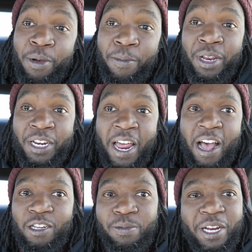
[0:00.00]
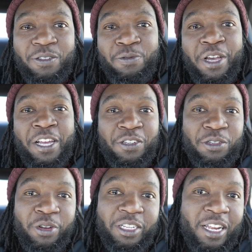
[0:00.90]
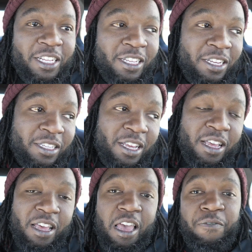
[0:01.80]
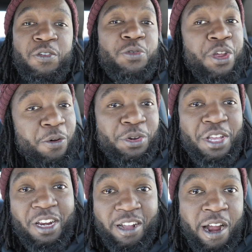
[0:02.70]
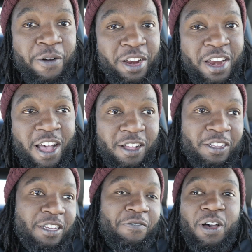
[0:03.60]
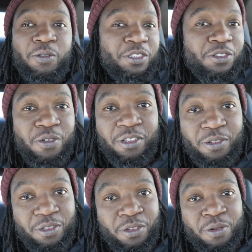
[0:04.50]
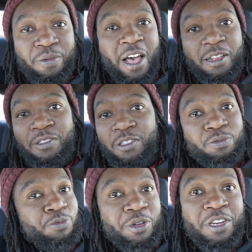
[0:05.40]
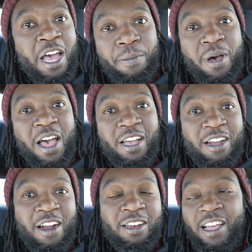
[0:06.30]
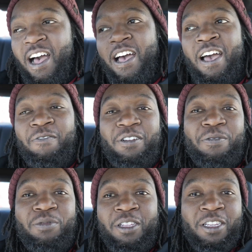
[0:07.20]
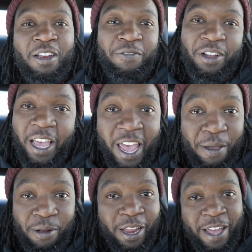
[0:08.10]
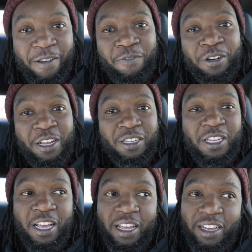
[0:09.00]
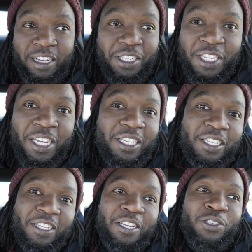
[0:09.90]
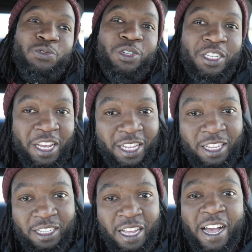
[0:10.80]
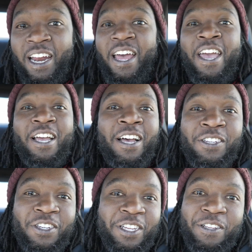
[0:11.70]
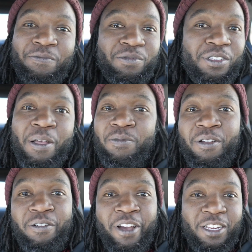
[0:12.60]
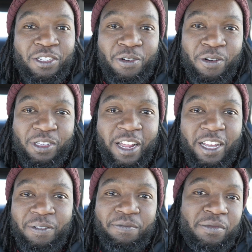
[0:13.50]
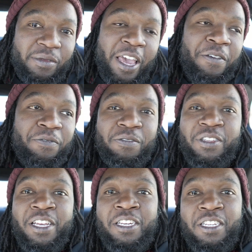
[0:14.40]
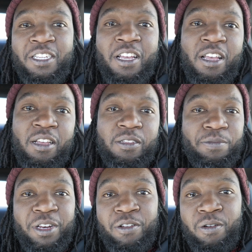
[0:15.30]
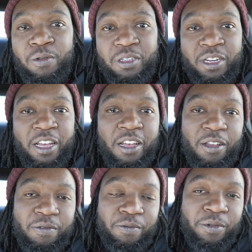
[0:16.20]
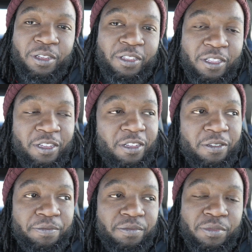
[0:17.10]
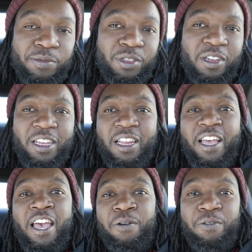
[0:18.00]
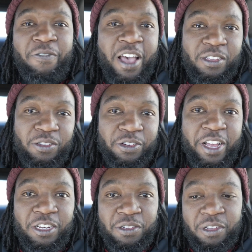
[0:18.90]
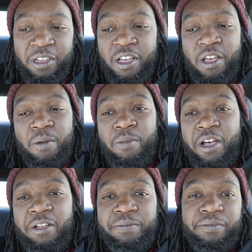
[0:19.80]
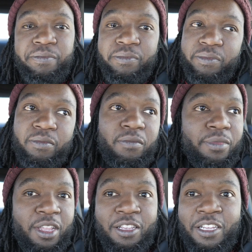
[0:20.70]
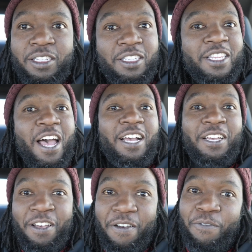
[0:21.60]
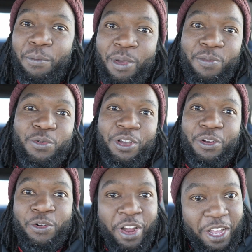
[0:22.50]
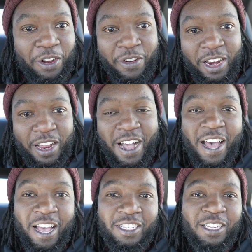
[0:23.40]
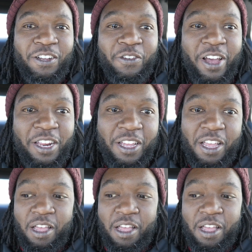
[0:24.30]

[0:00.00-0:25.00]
put money down, especially with interest rates like this. If you don't need a car right now, if I wasn't doing YouTube, I just would not buy a car. Like, I'll have a completely different game plan for this, because this is ridiculous. I got an 800 and something credit score. It's like 815-ish, depending on which one of the people you look at, like Equifax or TransUnion. But this is not good for people with great credit. I got excellent credit,